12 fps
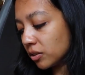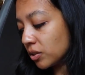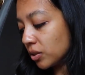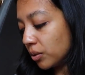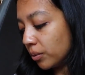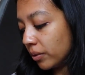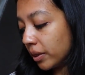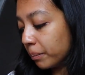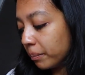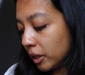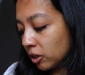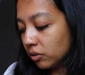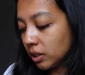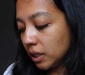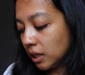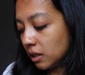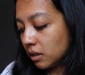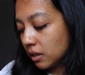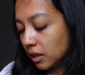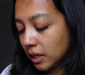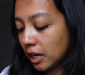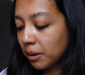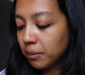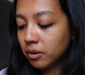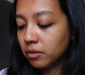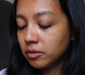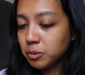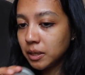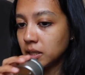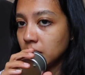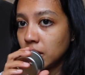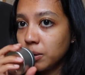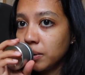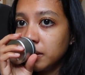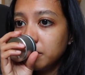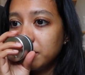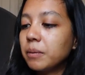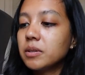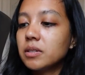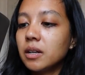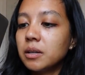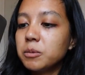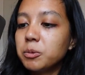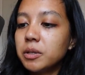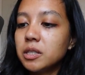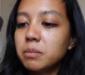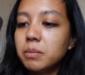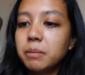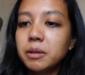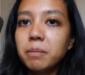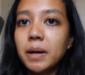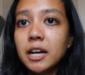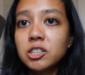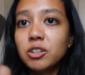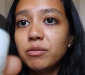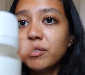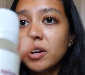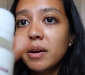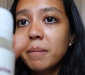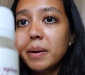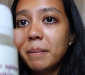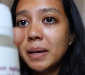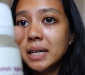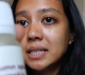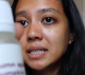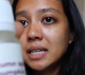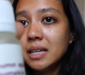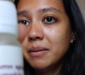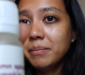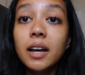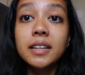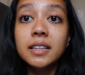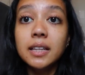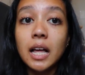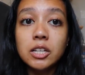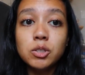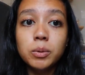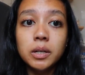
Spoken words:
to the buttery caramel spice cider one. That was Autumn Spice and Pumpkin Patch from Makesy. And then the last